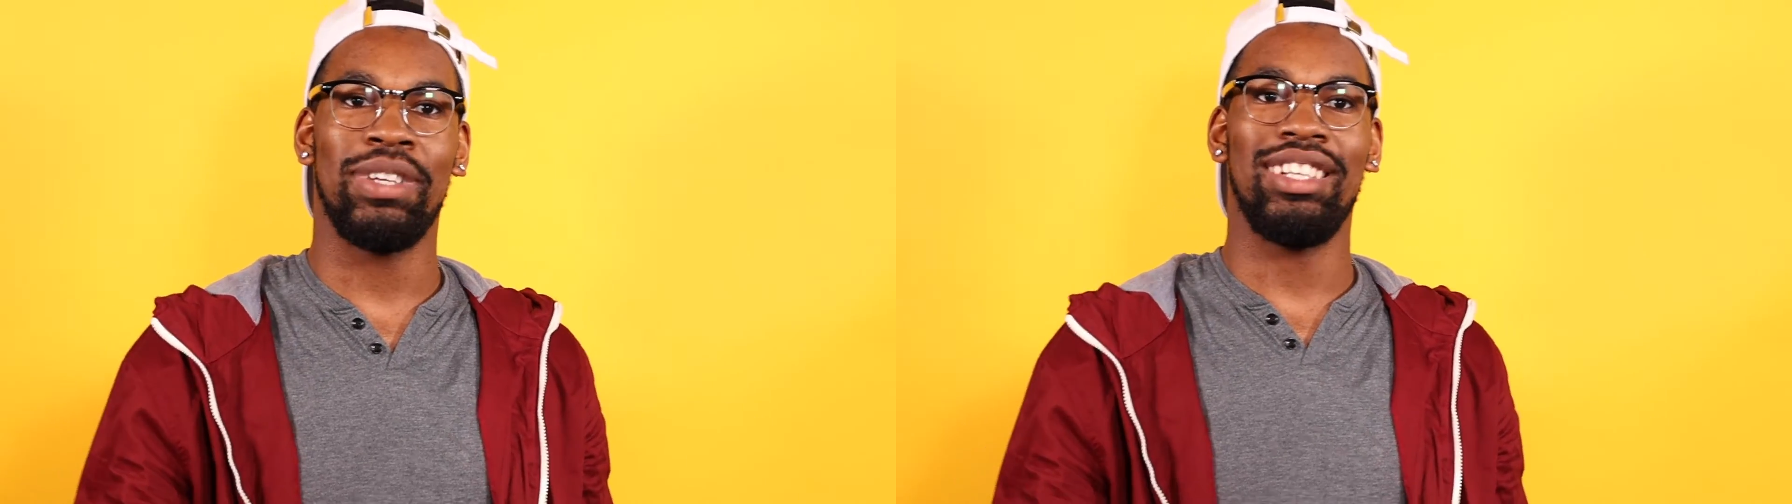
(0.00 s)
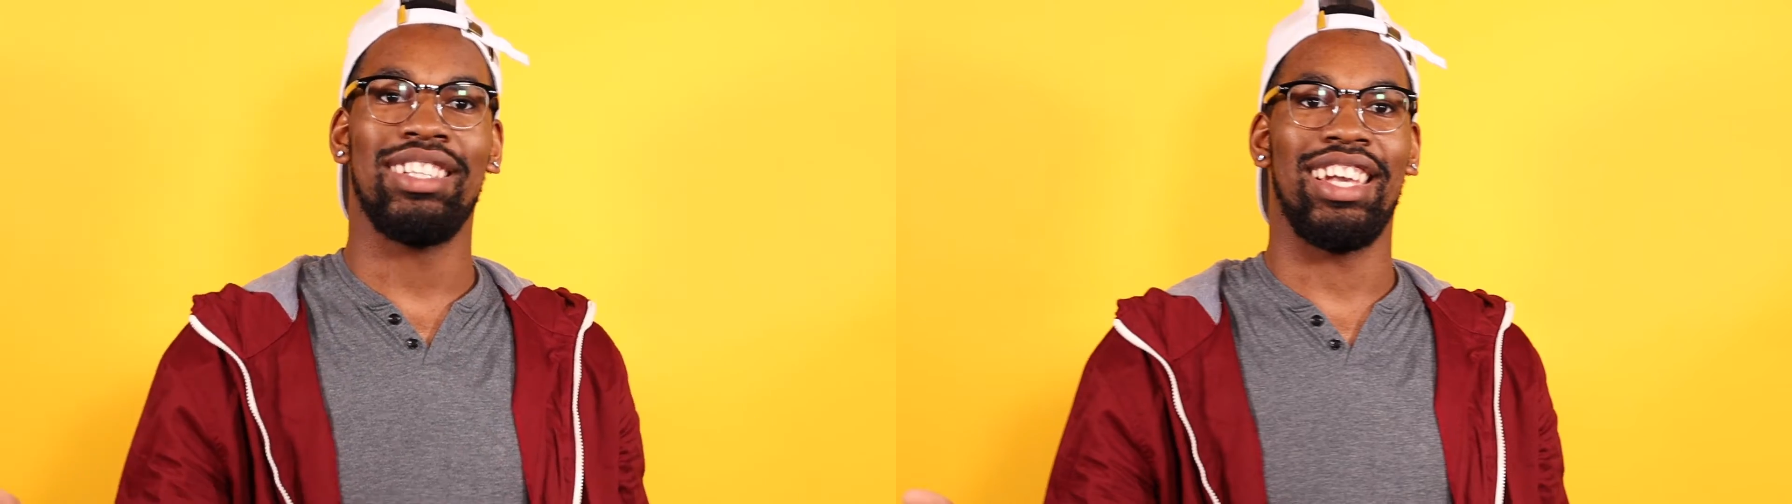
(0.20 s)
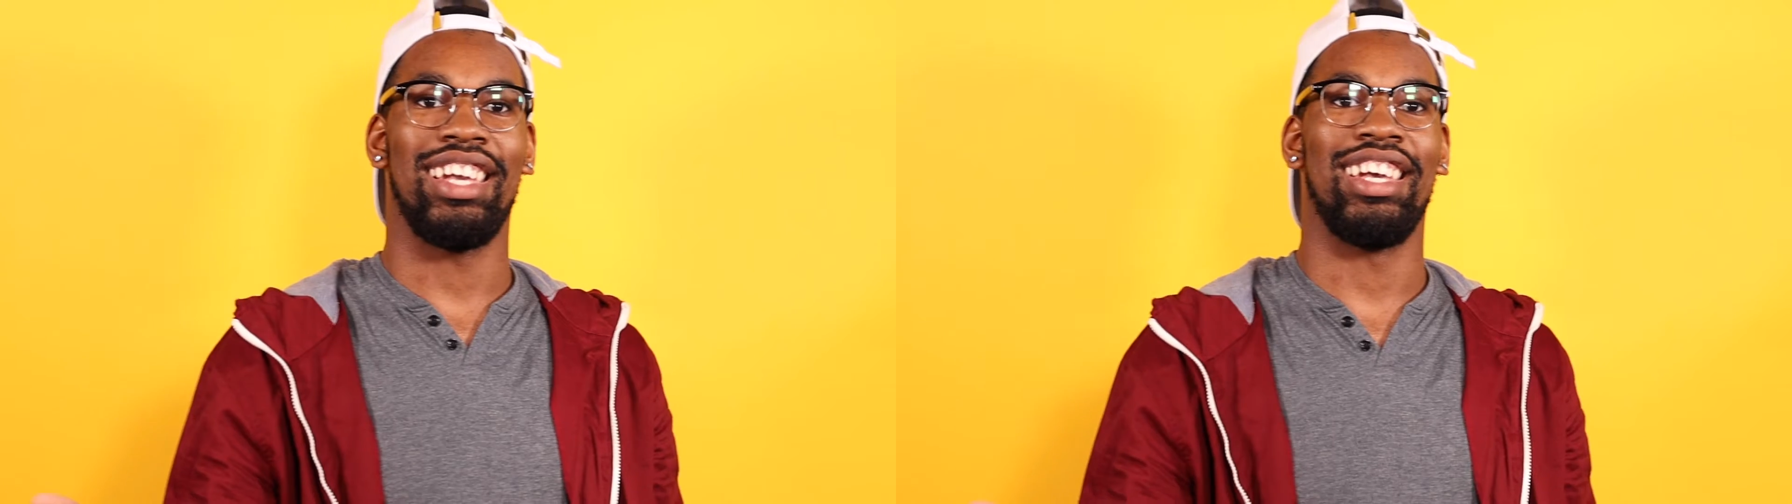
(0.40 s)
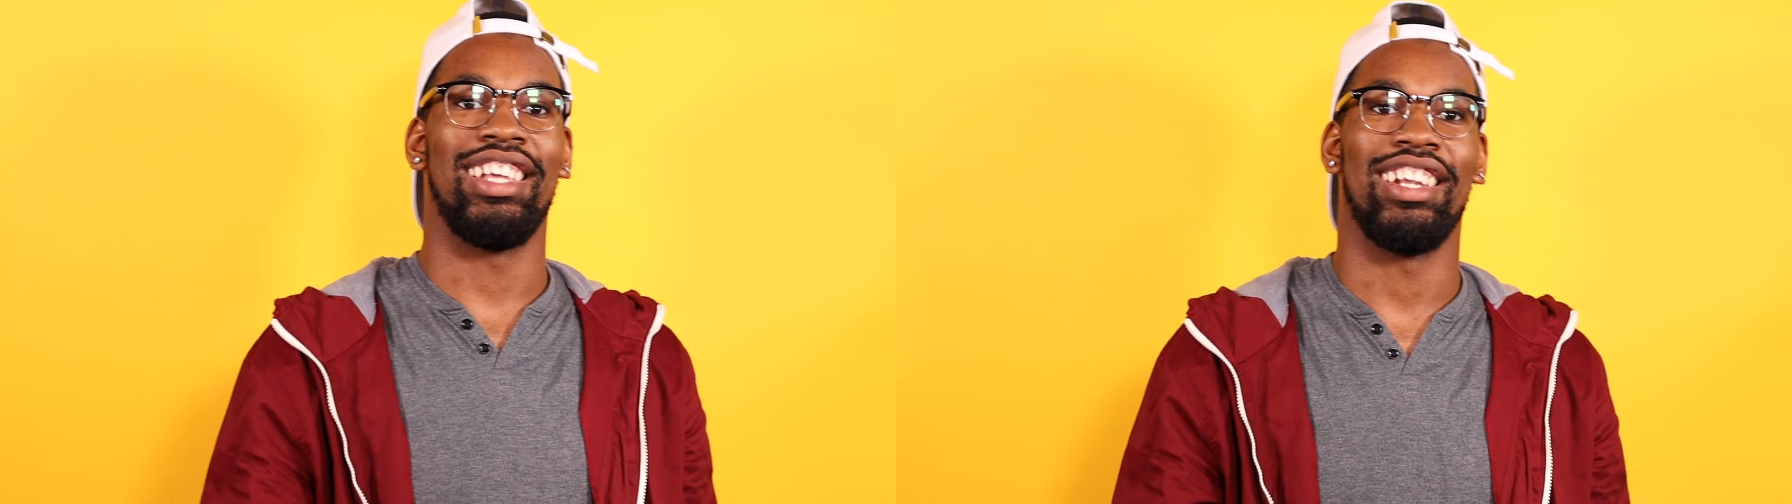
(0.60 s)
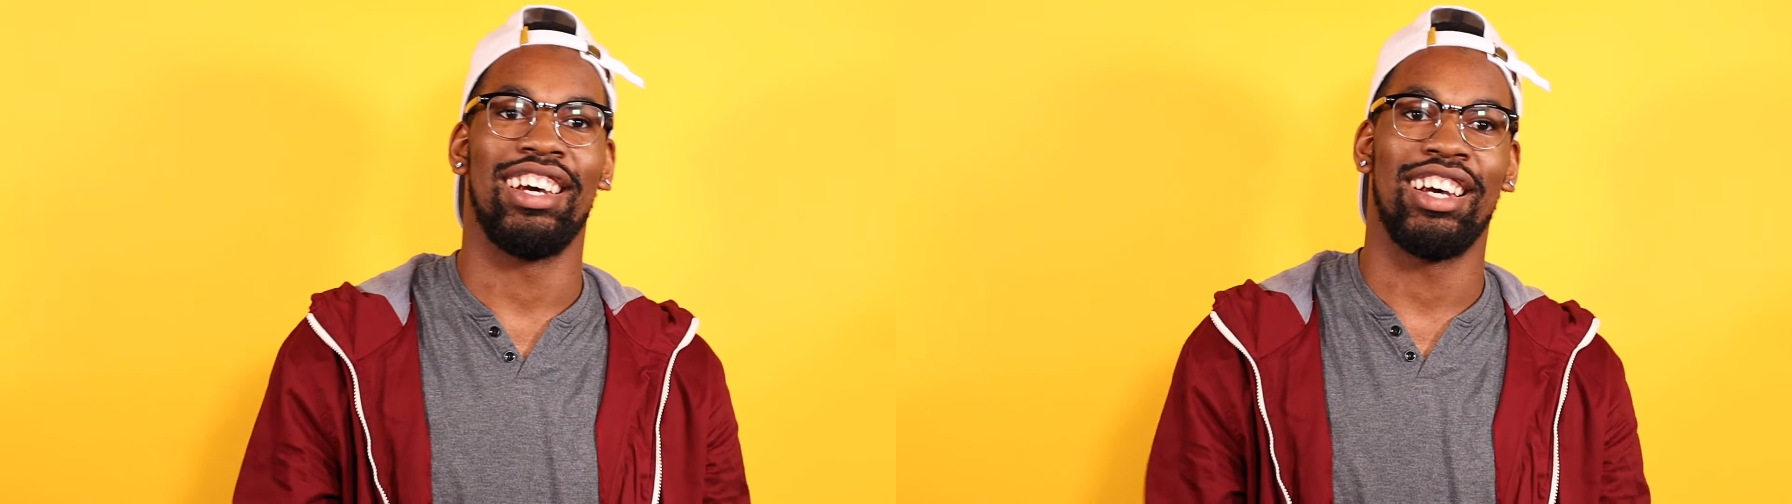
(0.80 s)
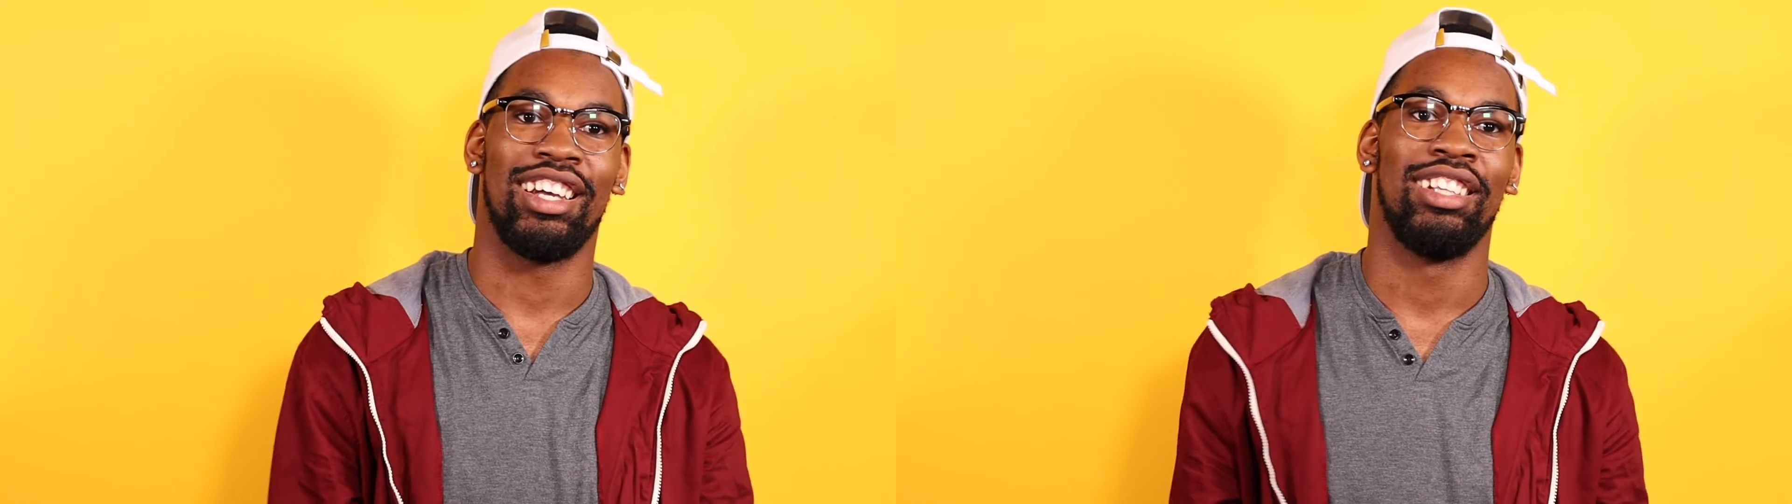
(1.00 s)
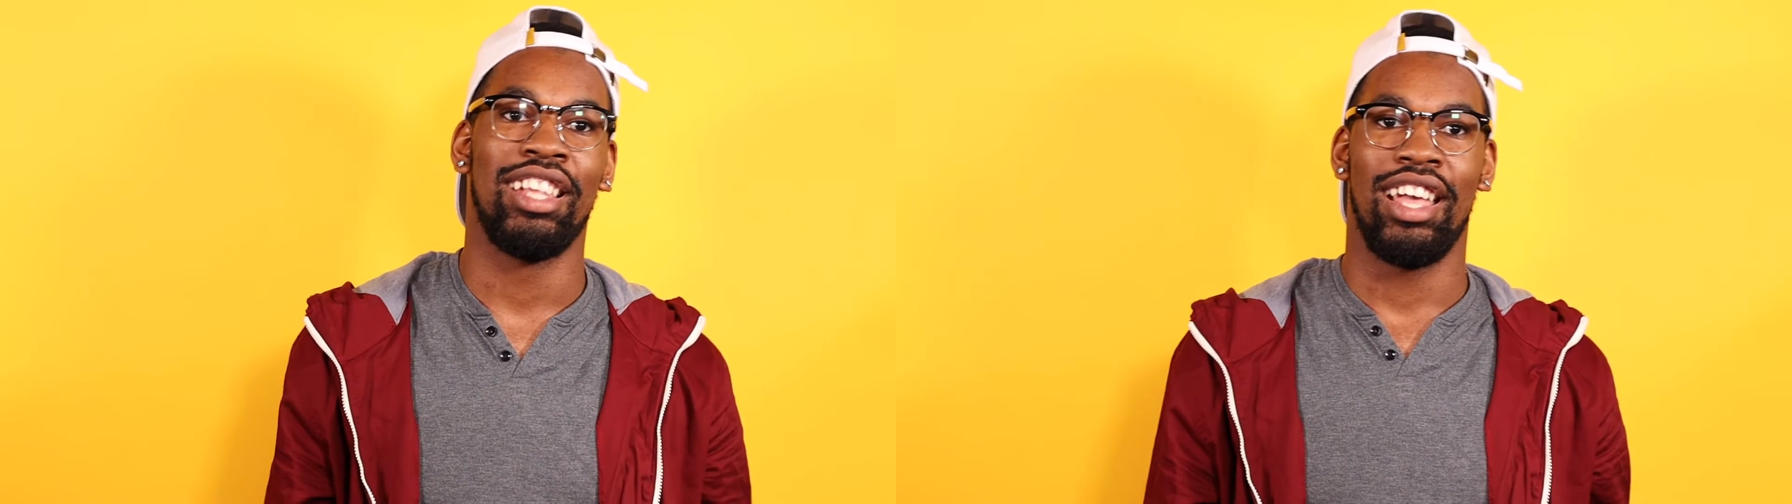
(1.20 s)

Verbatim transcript: me and uh,